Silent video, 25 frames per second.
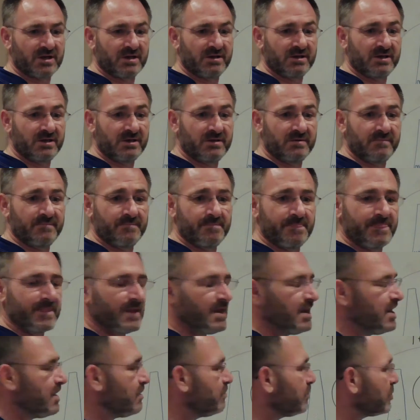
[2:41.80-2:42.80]
layer,
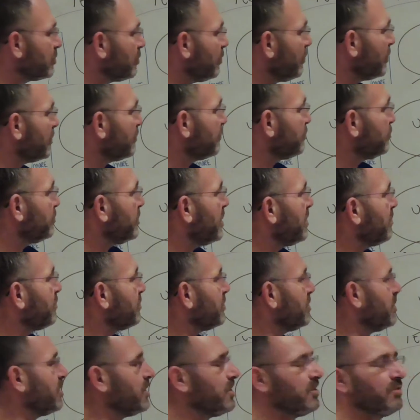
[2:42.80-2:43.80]
we're going throughout
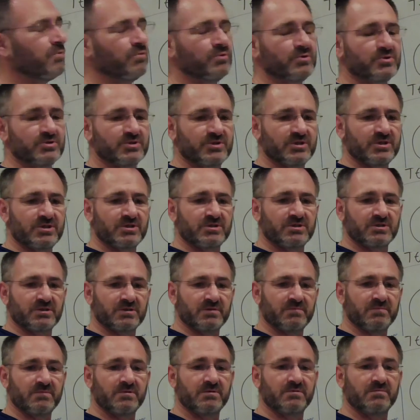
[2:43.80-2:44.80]
the whole
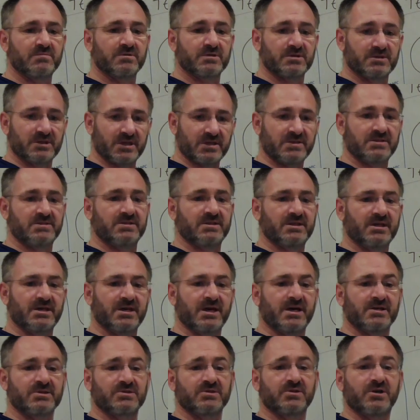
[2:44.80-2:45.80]
system, we're testing it
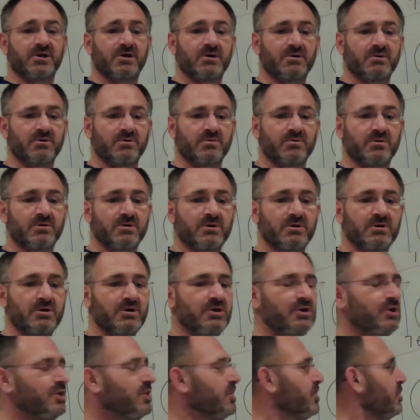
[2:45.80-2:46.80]
as a whole,
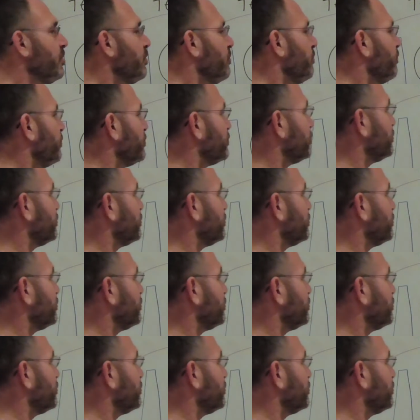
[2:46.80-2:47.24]
we